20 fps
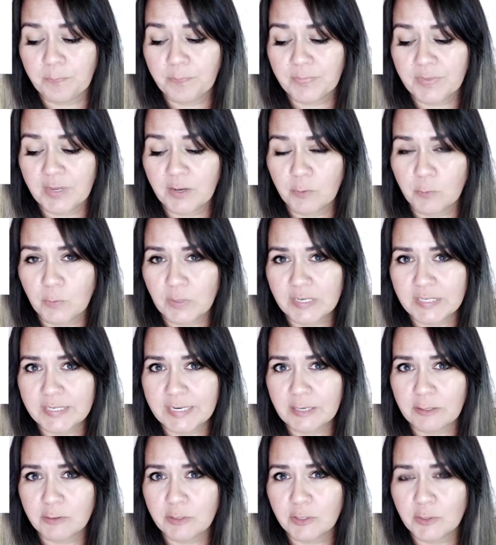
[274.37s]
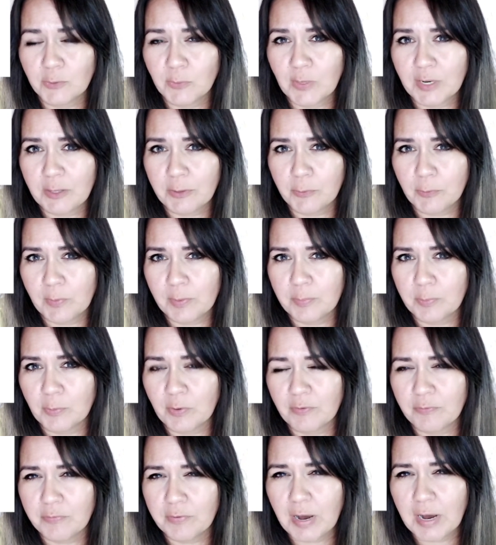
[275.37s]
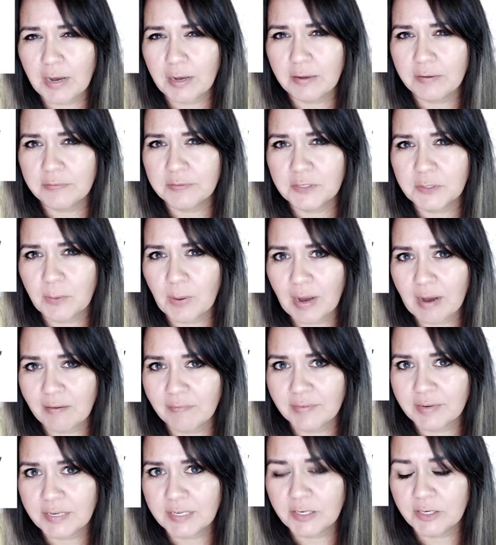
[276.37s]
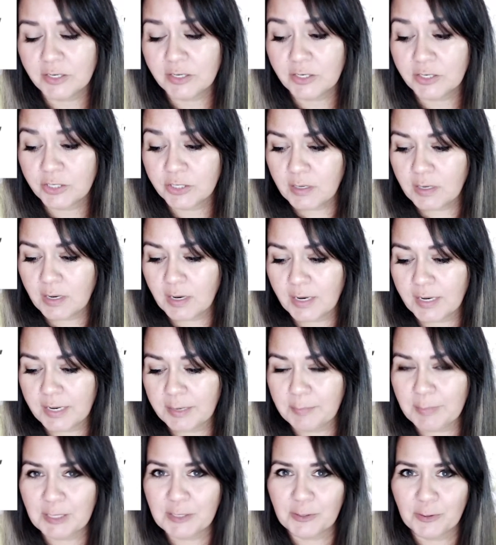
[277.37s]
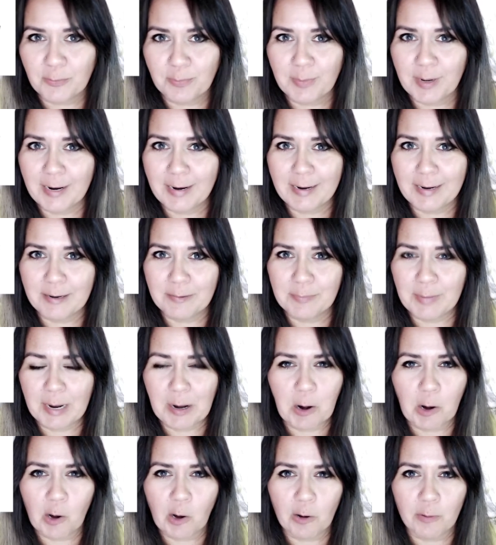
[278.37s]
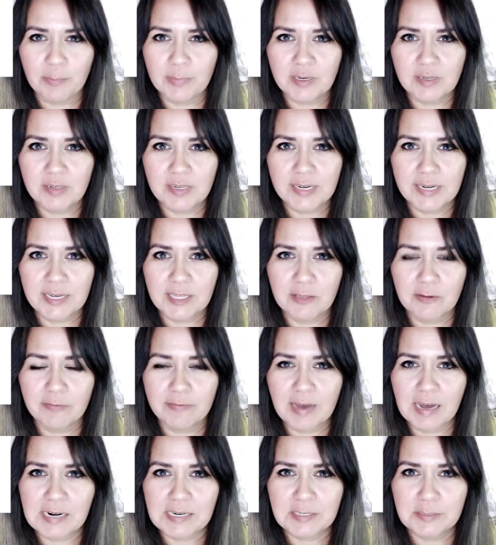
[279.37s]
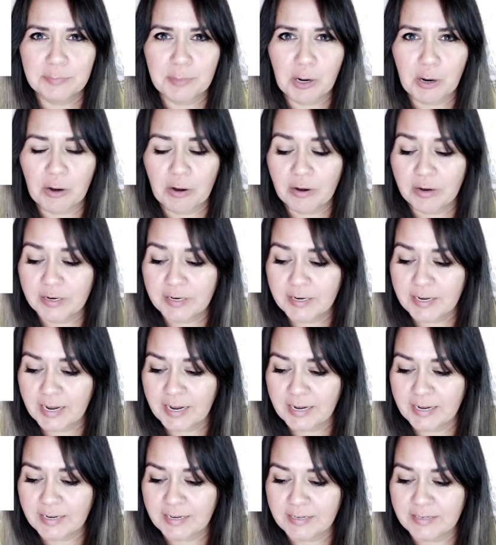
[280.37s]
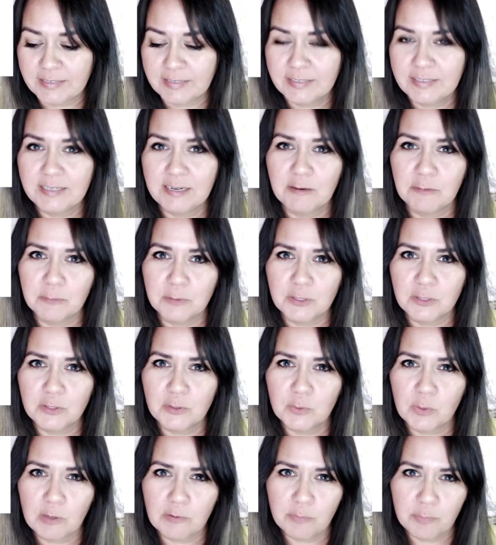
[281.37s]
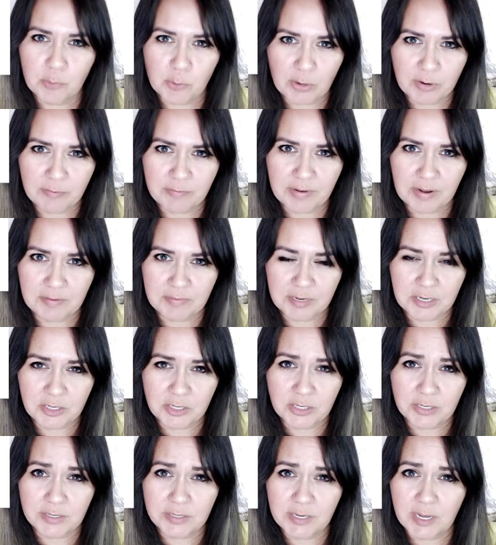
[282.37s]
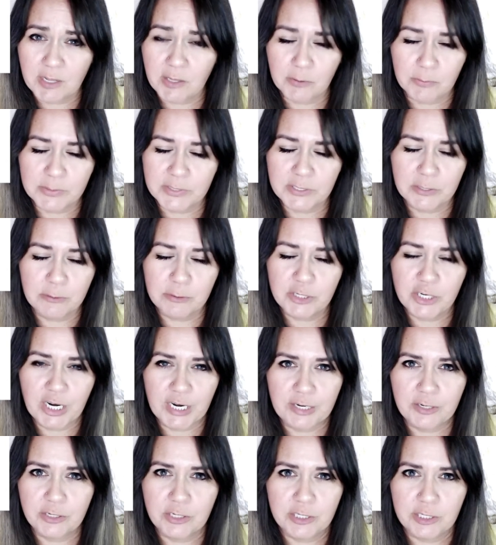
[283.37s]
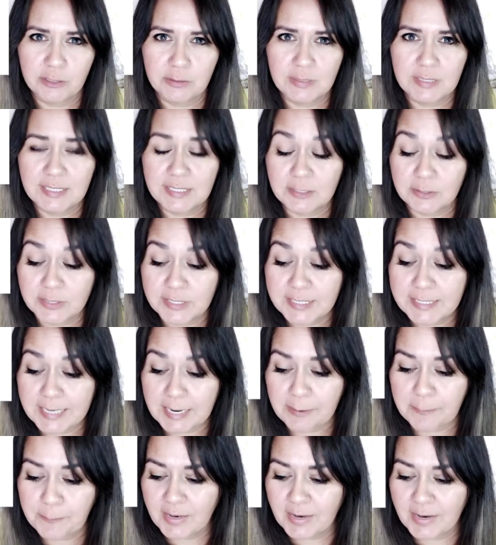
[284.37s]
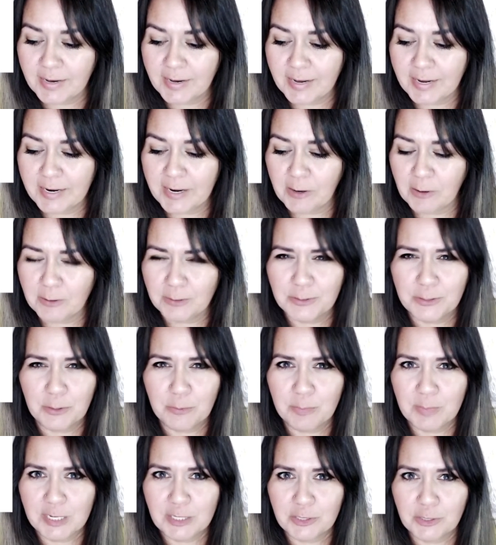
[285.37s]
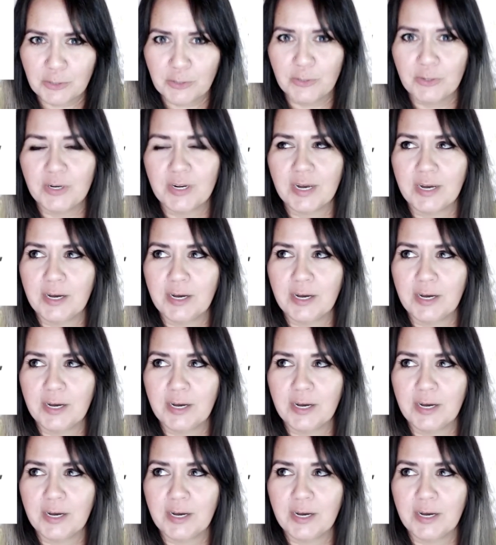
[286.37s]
it went down to 23.5, so half an inch. I measured my arm, like at the fattest part, and it was 12.5 inches, and there was no change, so it's still the same. I also measured